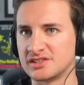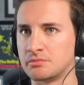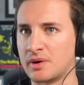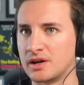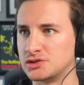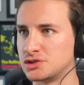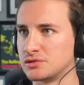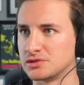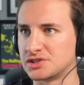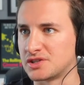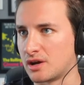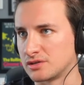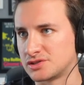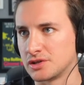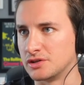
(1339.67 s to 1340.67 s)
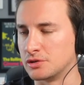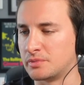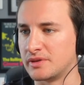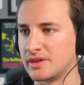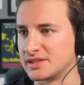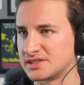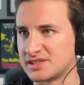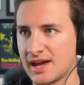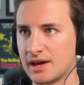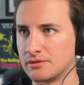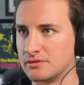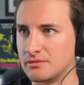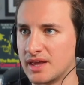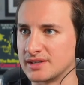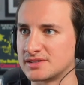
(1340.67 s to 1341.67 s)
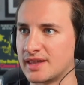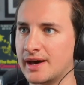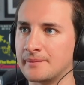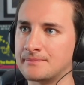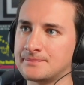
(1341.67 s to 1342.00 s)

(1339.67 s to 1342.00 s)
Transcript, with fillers: by George Scott, turn up at this town and that's that?